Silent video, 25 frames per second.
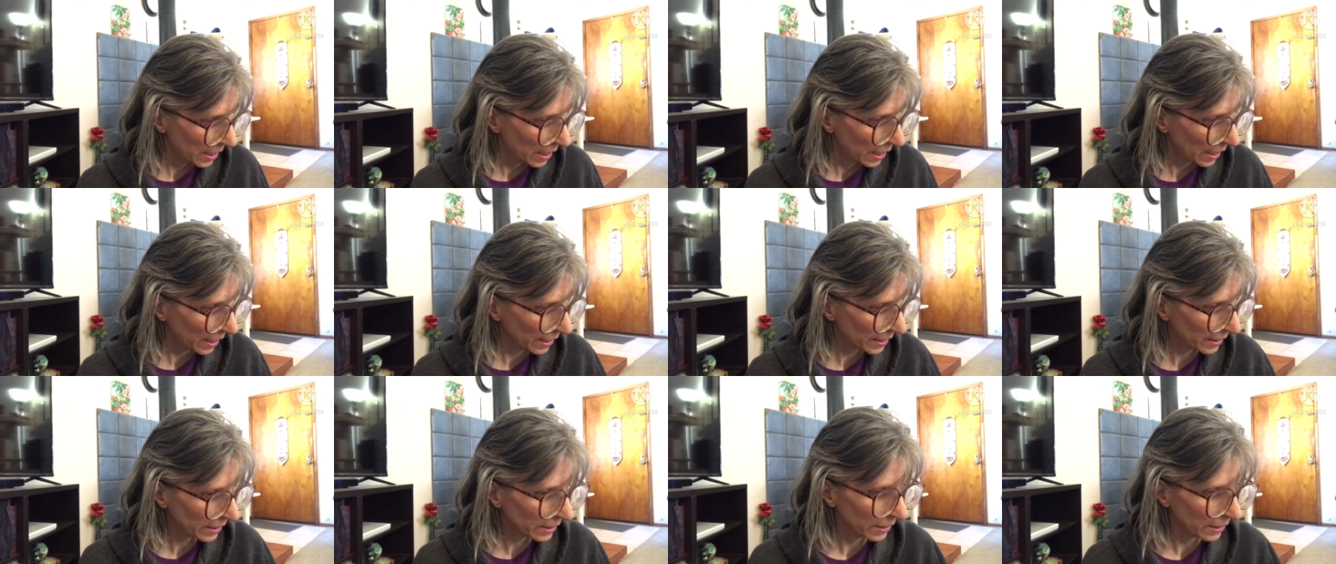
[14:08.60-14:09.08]

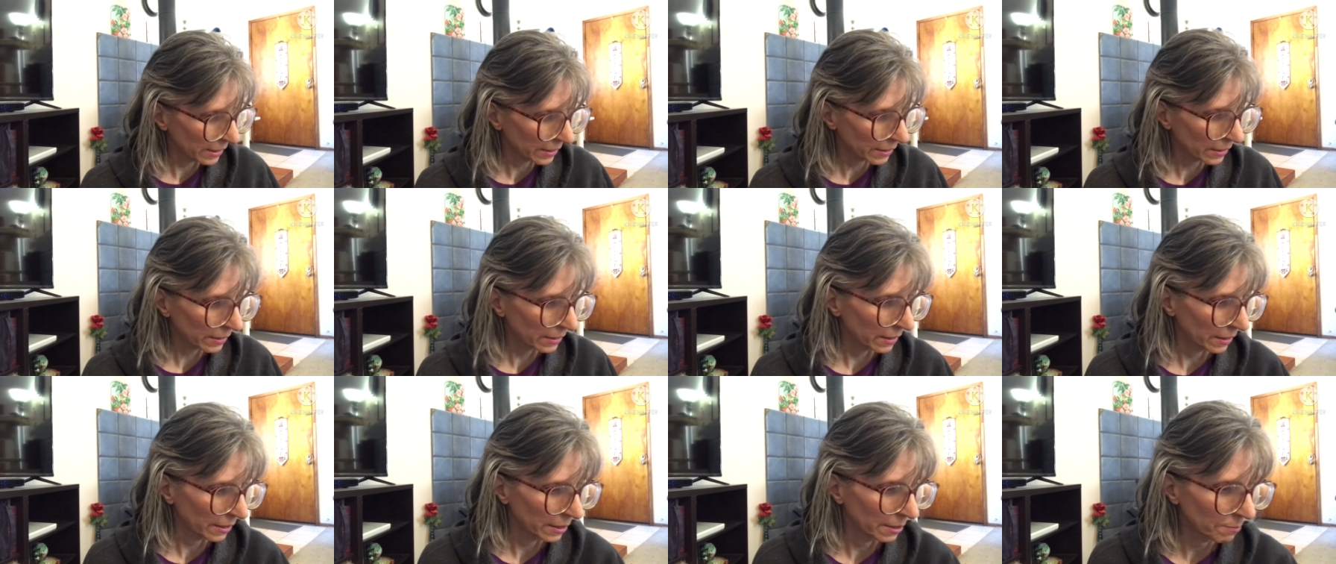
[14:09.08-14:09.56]
I get
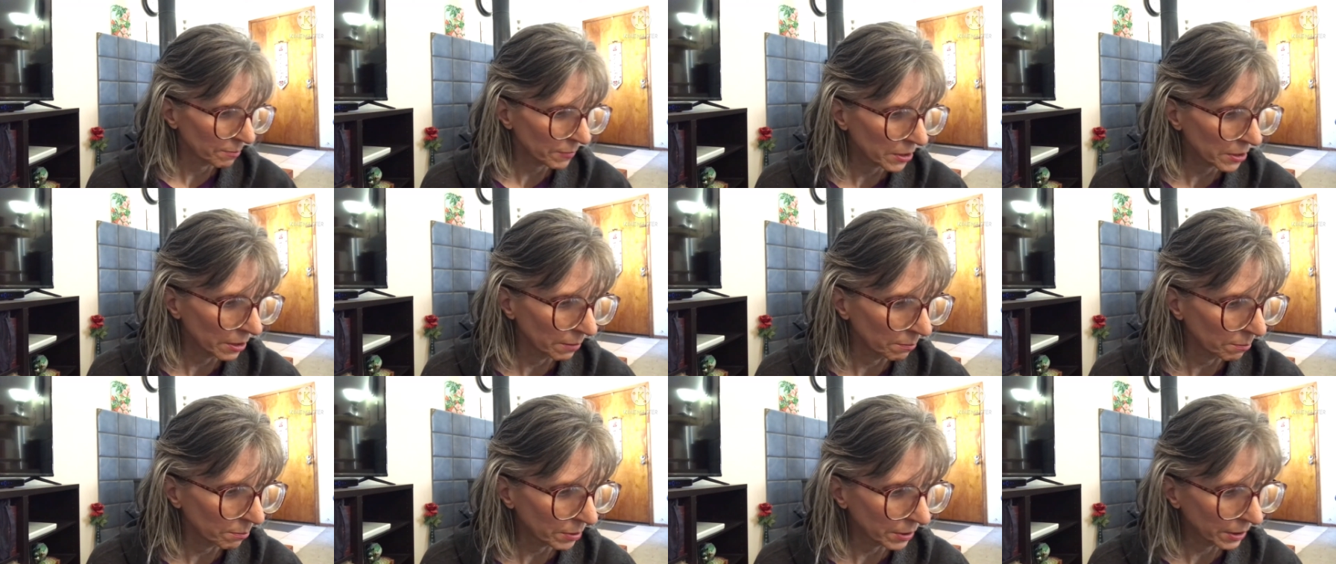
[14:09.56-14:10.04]
them
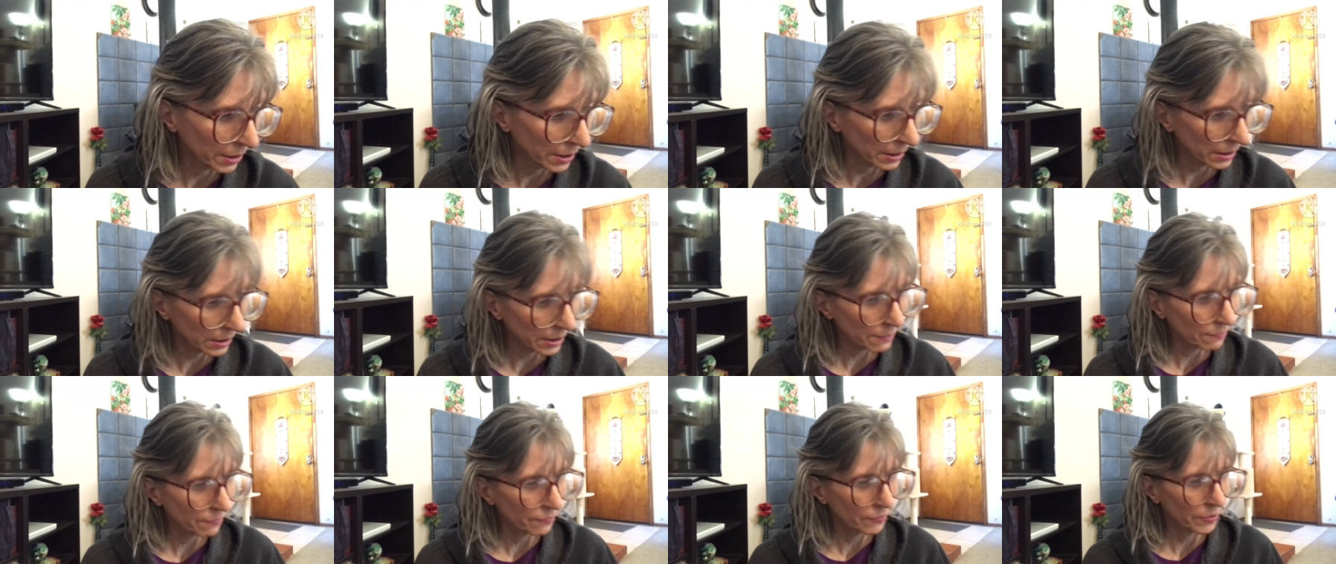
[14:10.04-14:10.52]

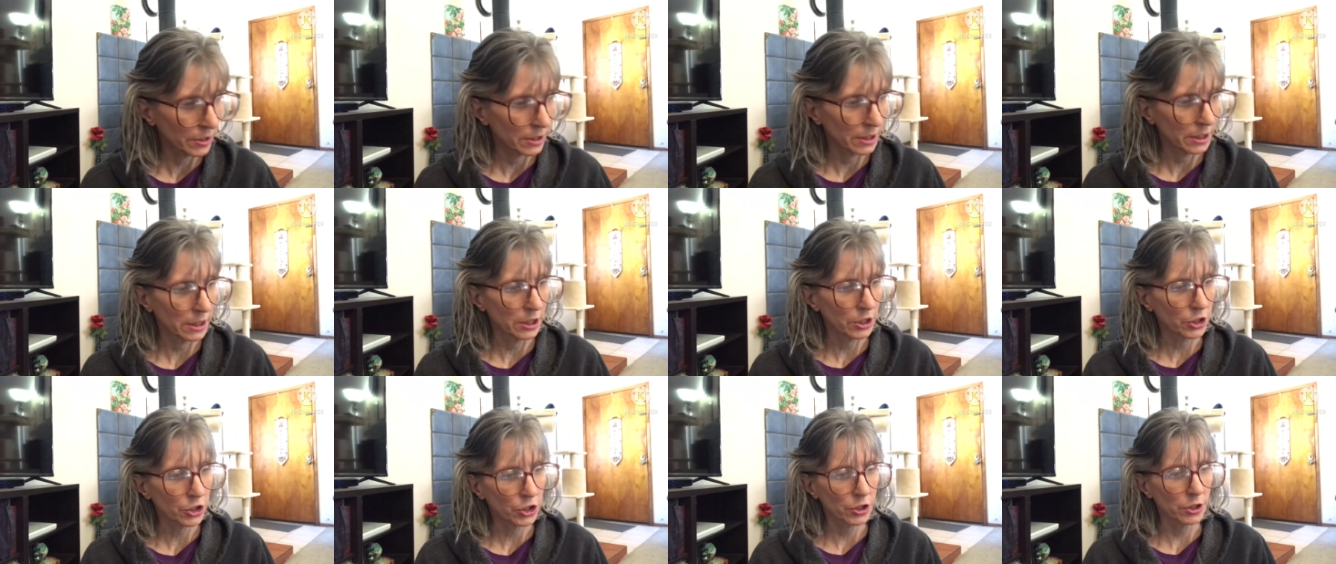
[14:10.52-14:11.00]
completely
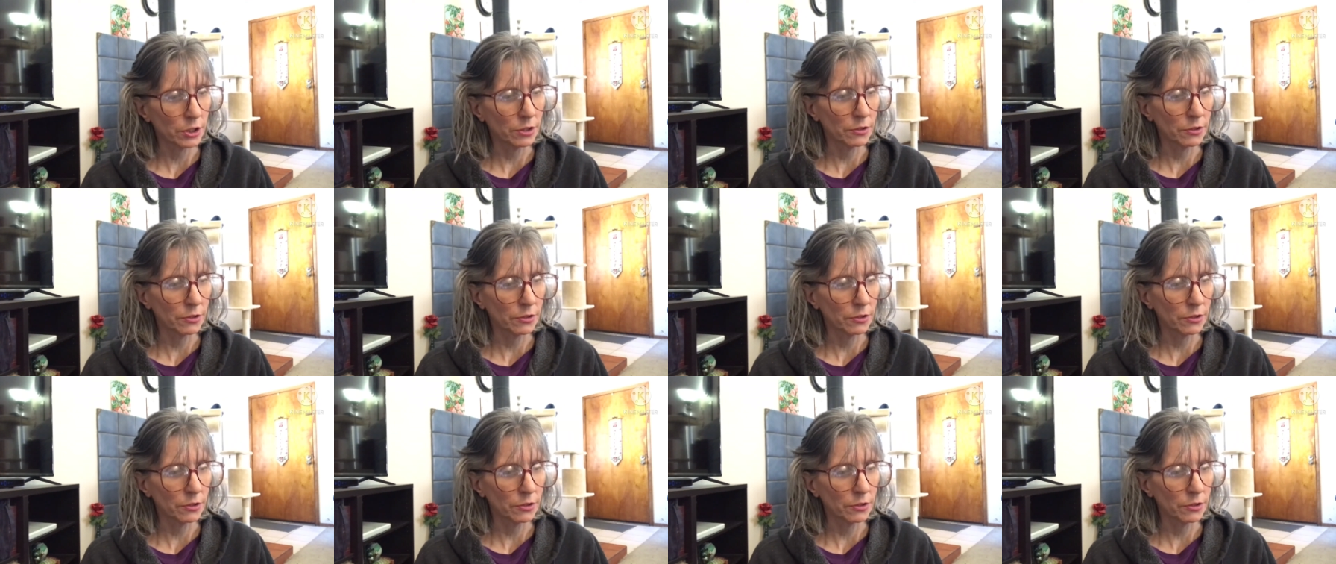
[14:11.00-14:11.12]
finished,